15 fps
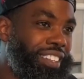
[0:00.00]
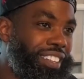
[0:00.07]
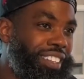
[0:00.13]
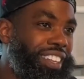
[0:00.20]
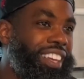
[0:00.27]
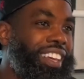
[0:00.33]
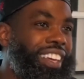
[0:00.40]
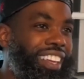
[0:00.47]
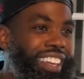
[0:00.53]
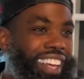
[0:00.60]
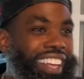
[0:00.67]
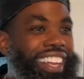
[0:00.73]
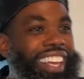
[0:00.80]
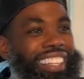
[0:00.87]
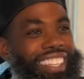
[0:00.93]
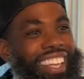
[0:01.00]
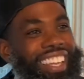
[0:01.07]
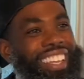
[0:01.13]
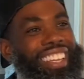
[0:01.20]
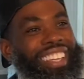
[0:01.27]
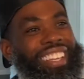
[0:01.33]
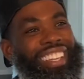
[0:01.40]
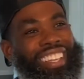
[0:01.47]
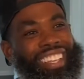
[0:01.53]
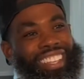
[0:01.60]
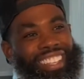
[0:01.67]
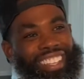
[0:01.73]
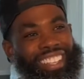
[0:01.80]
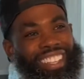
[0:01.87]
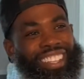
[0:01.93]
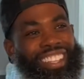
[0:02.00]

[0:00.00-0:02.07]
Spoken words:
Yeah. We grow, like that. We grow through life.